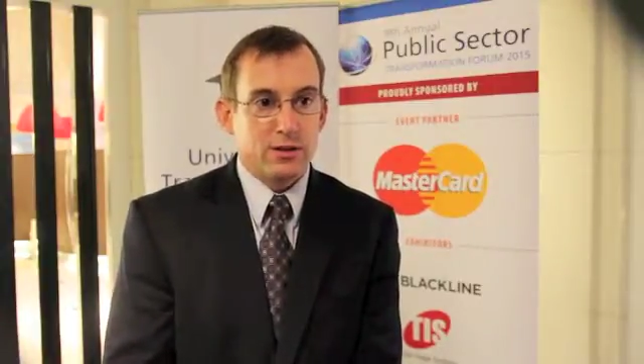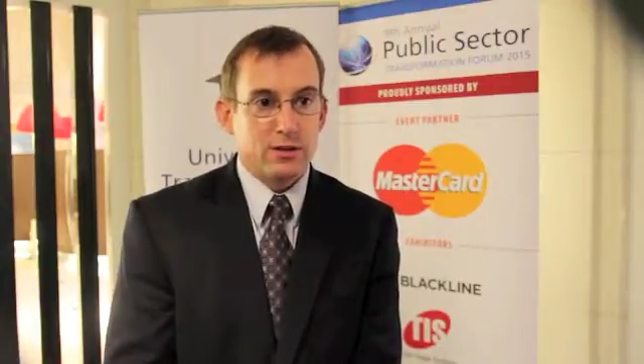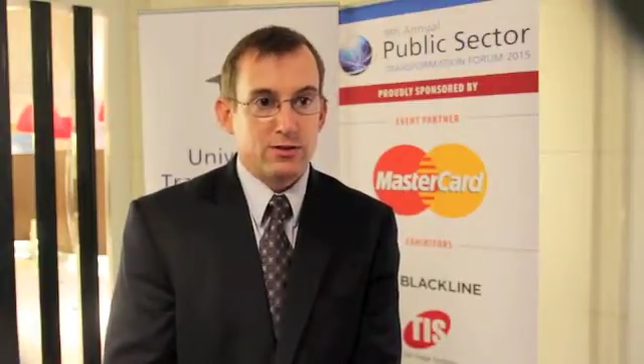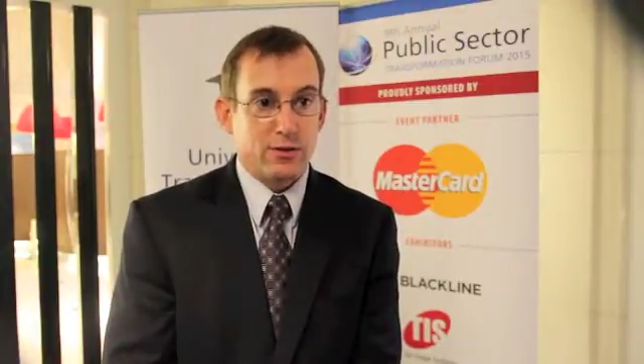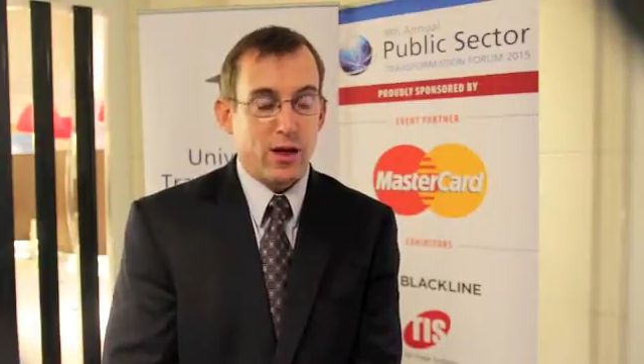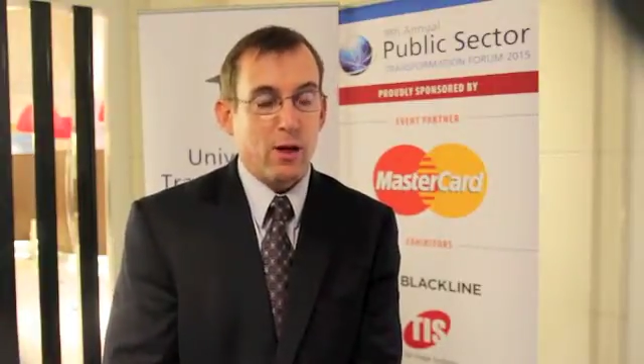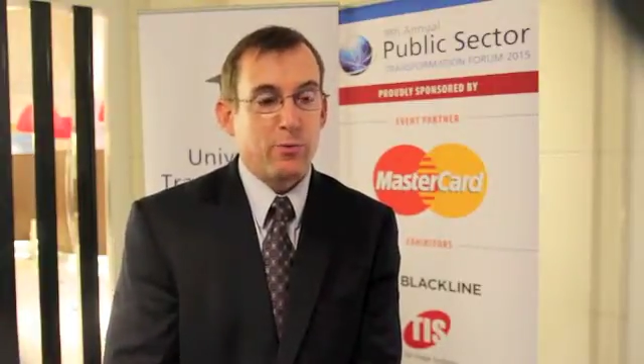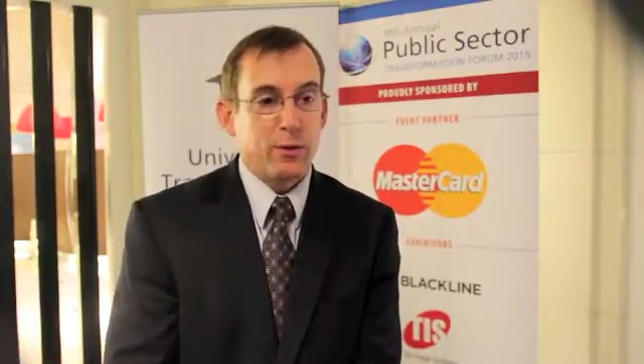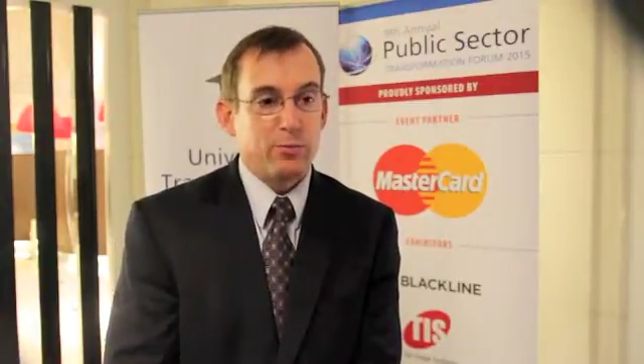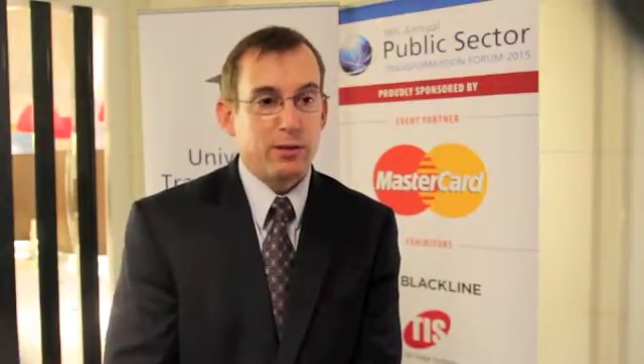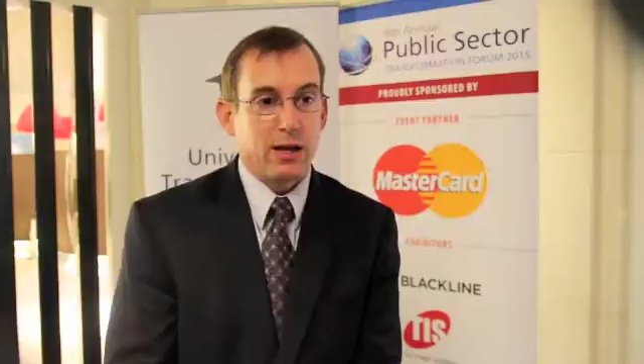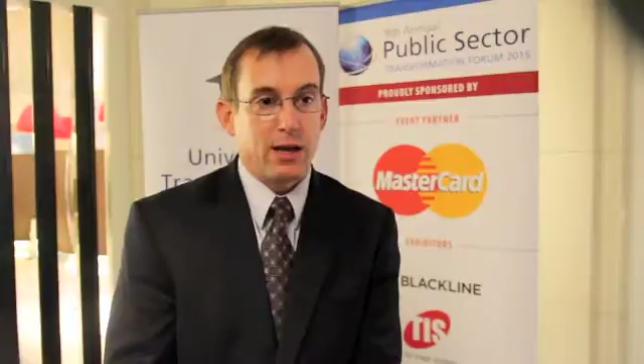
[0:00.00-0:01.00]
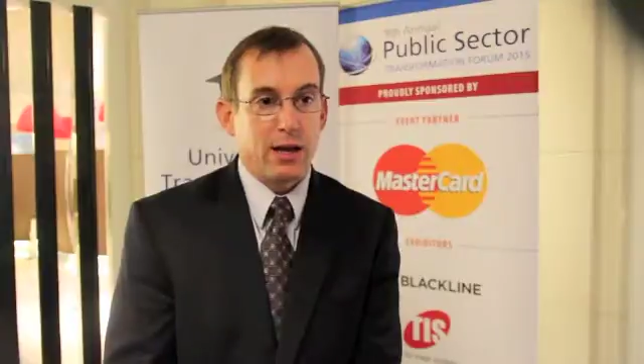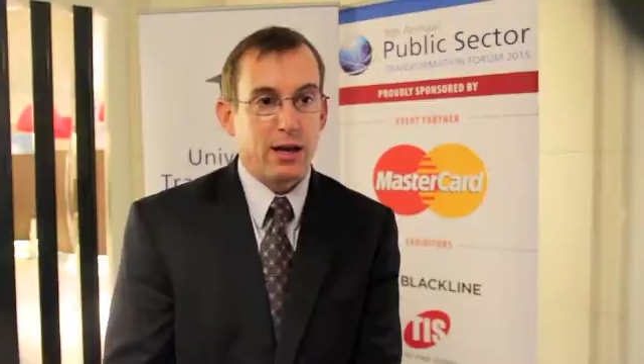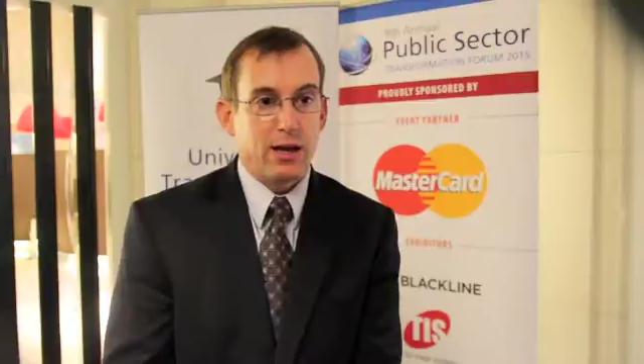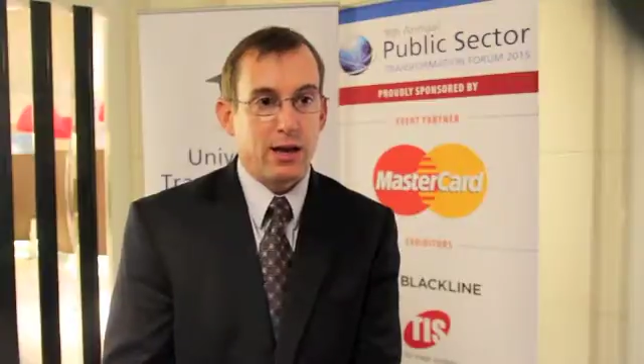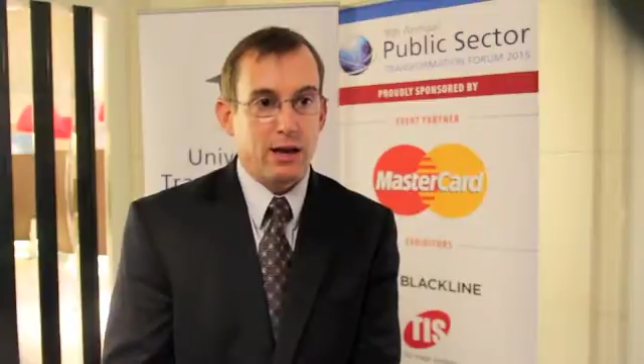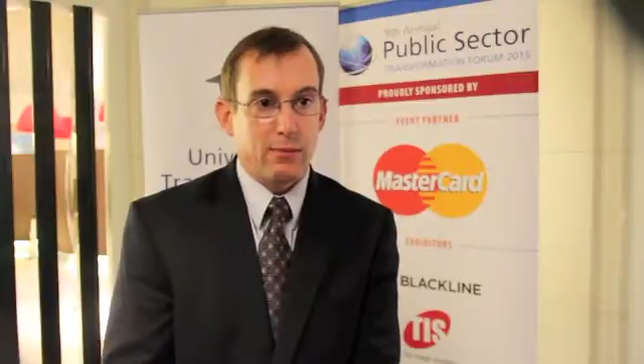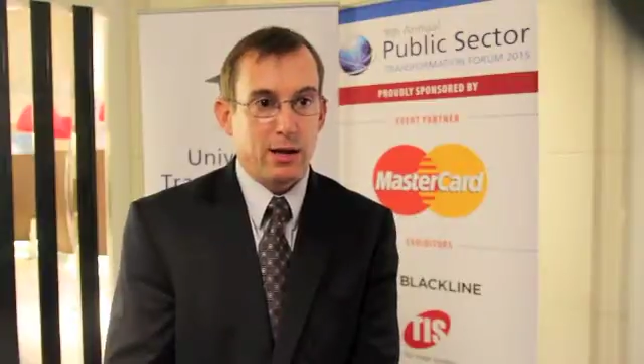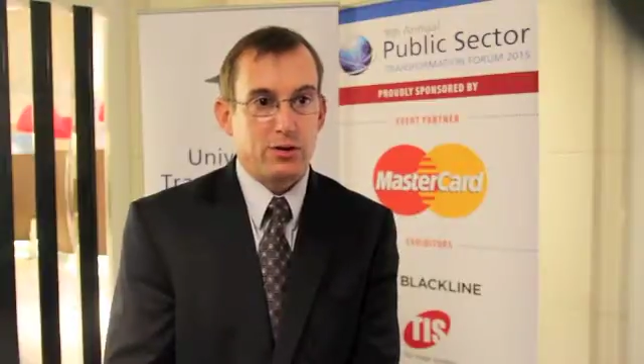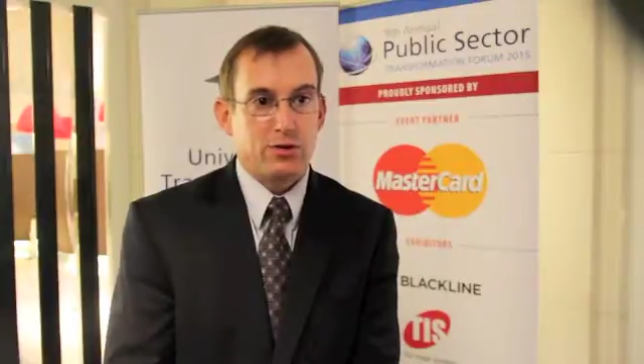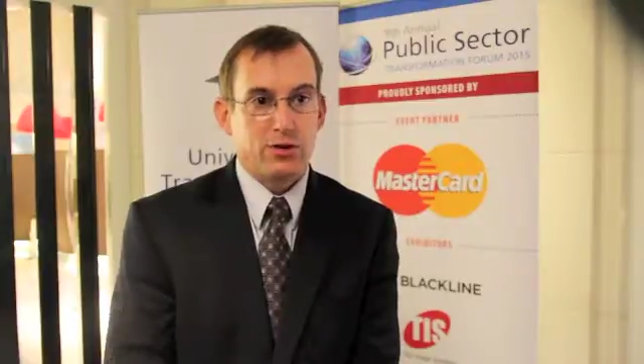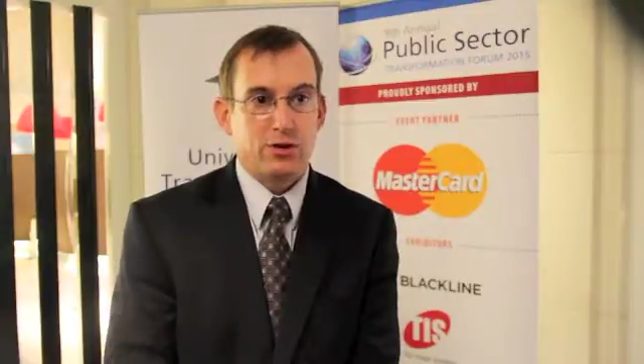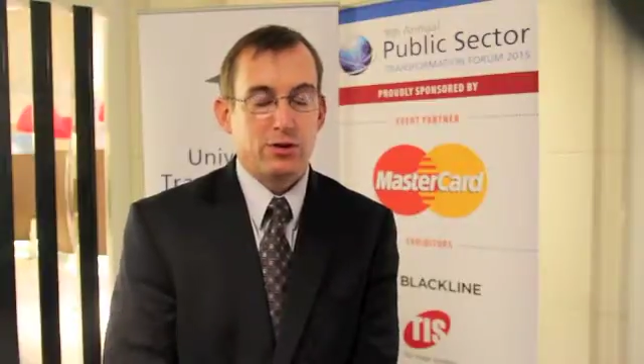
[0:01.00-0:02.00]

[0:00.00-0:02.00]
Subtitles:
develop a plan and make sure